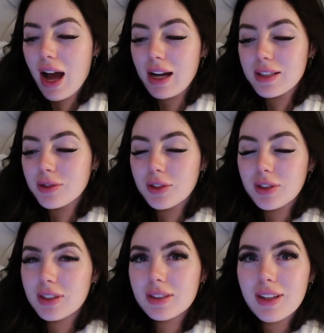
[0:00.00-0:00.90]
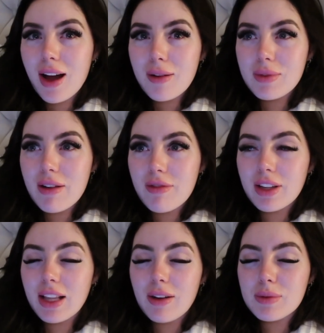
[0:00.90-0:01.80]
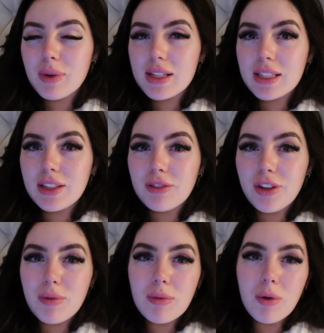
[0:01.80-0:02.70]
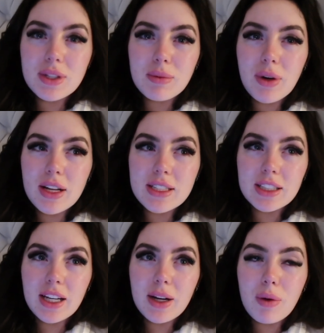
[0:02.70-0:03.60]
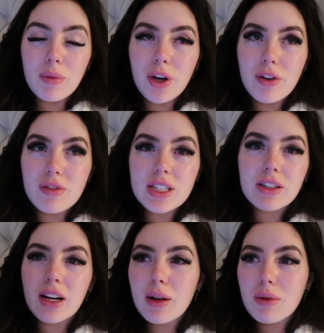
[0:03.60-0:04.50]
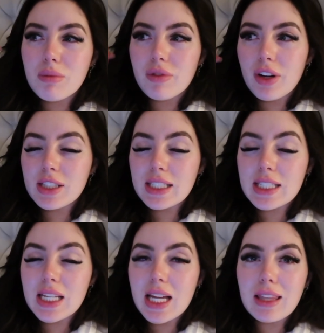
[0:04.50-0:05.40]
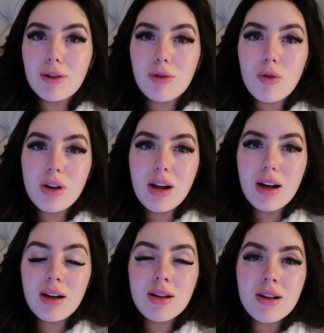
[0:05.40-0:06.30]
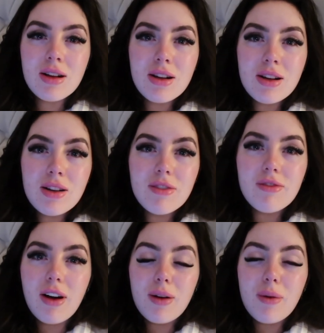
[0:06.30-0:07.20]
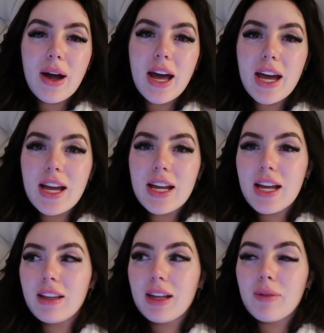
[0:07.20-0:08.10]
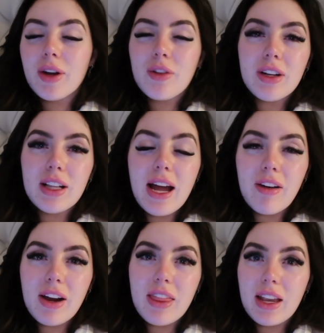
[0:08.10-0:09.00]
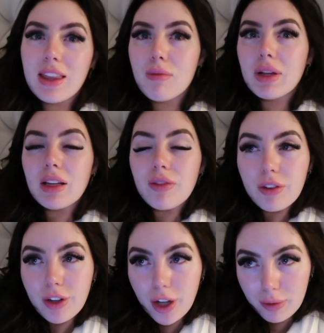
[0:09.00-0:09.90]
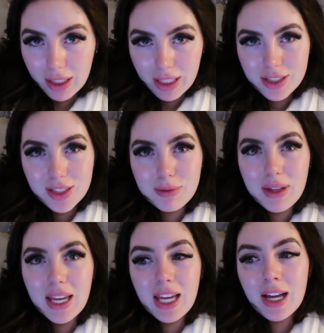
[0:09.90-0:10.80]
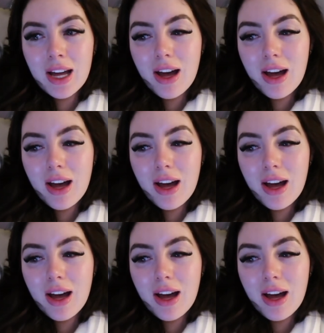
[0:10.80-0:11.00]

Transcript: at all. I'm never the loudest person in the room. I'm always the person like when we go for dinner I would prefer to like sit in the corner far away in like my own little area than in the middle of the room. Like that's just me.